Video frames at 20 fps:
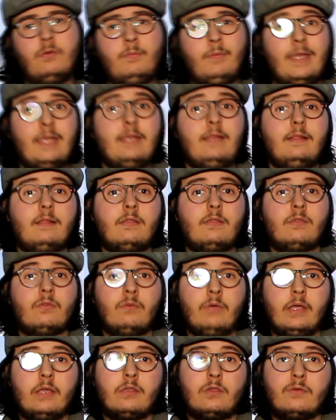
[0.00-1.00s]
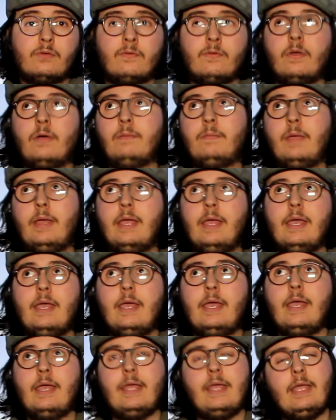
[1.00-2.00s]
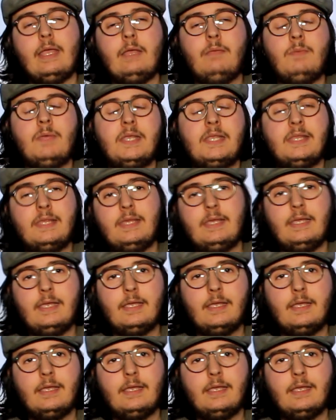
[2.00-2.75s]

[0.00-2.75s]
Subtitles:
making the switch from APT